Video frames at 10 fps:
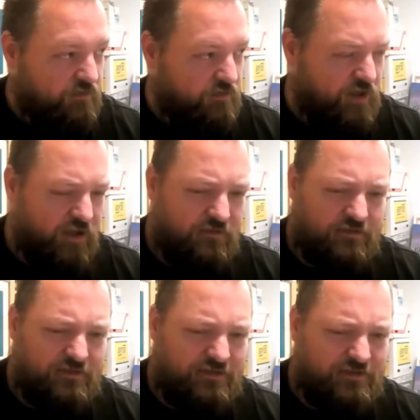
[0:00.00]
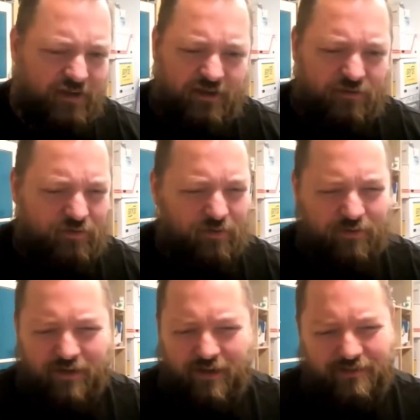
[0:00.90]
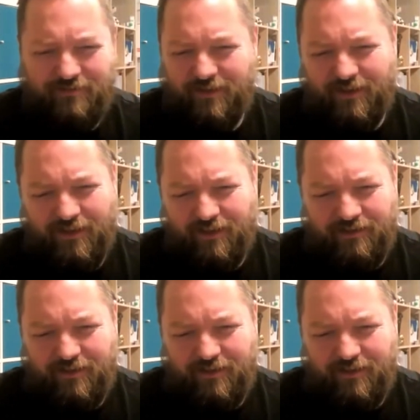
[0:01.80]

we kind of see sites where we're like, nah,